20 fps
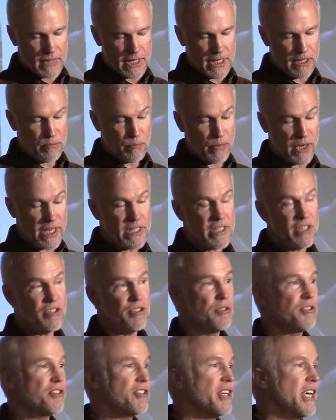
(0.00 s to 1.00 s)
It might
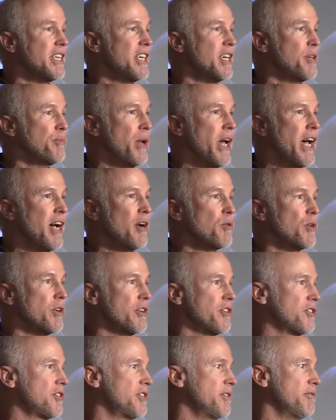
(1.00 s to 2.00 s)
get you psychic
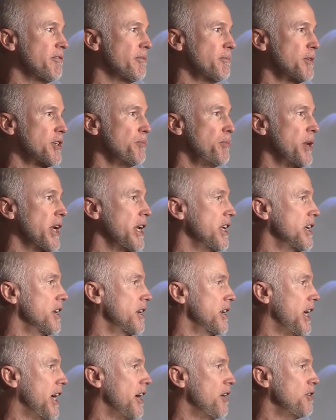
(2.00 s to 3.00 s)
powers, depending
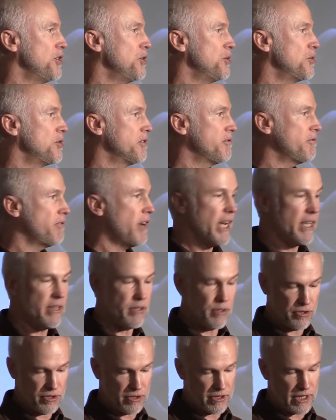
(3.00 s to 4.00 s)
on how you define
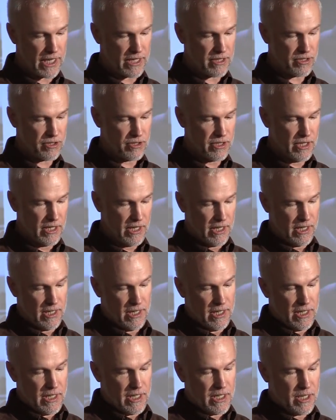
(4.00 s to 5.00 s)
those things.
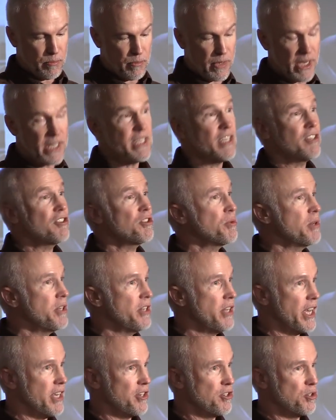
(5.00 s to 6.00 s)
It might get you a
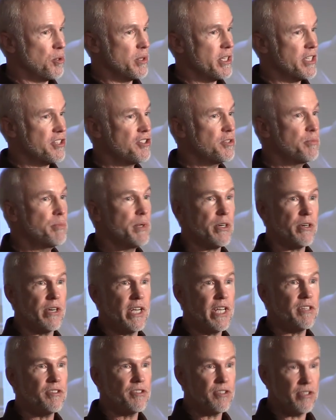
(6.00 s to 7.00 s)
non dual
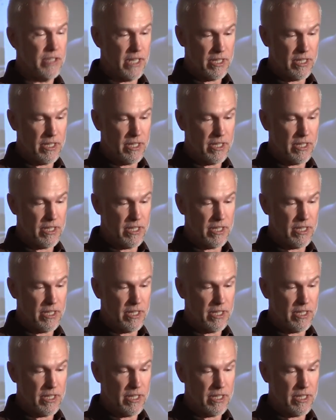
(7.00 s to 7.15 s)
experience.